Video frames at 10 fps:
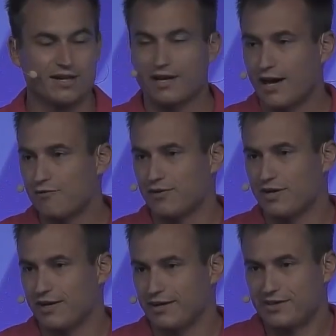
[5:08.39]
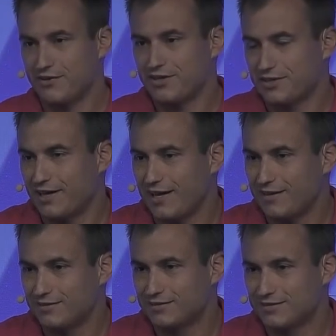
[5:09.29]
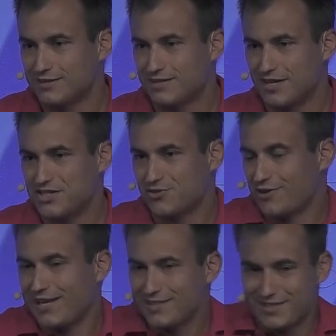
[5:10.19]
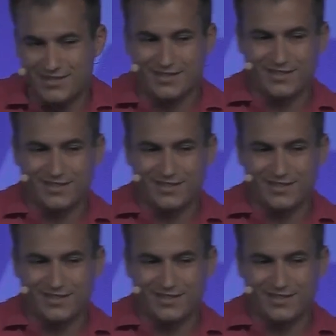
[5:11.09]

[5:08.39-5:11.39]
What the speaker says: have a credit card? It's crazy.